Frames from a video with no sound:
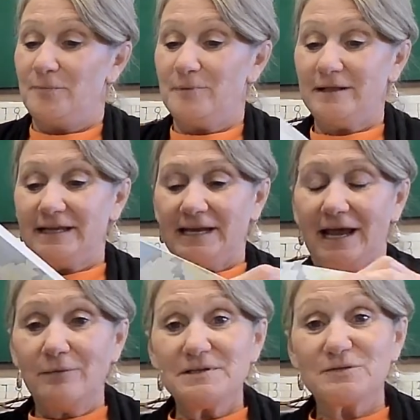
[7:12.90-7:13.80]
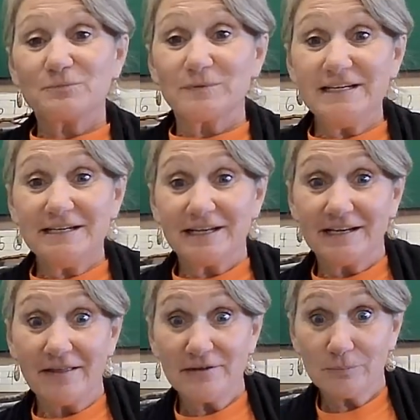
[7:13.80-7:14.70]
Well, and I was reading
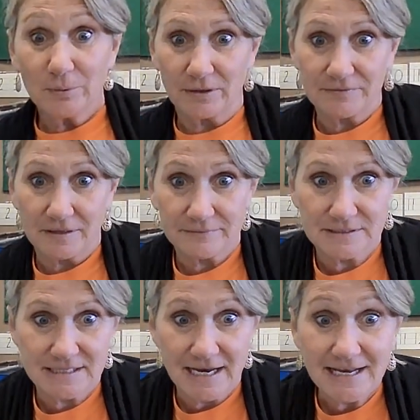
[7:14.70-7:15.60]
another book the other day,